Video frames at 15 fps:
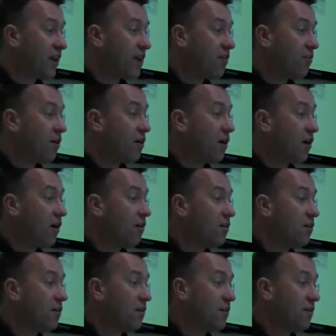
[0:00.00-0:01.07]
Here are
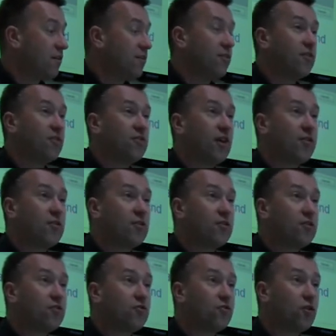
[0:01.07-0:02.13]
the seven
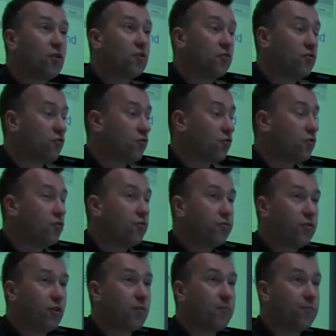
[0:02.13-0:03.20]
controls drawn
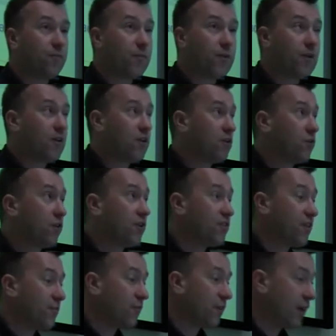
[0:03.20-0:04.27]
from
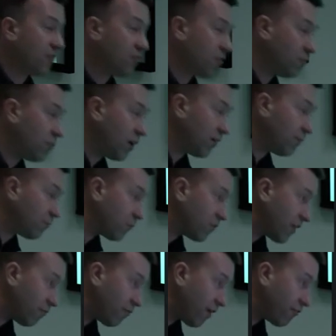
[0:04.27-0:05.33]
twenty-seven thousand one with
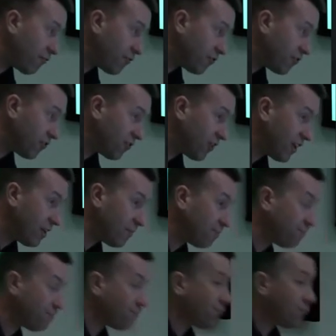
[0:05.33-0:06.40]
their references here.
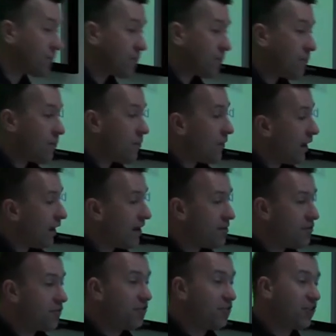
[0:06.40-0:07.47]
And
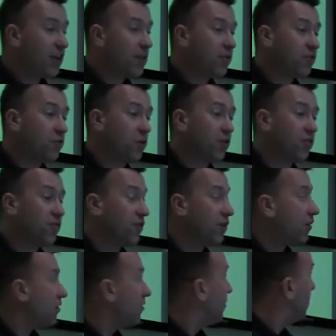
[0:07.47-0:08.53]
you can see which ones
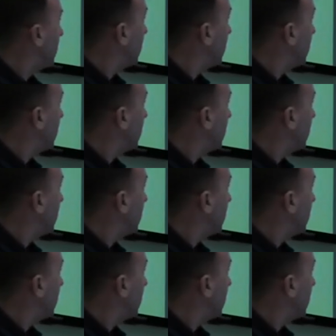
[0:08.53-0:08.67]
are,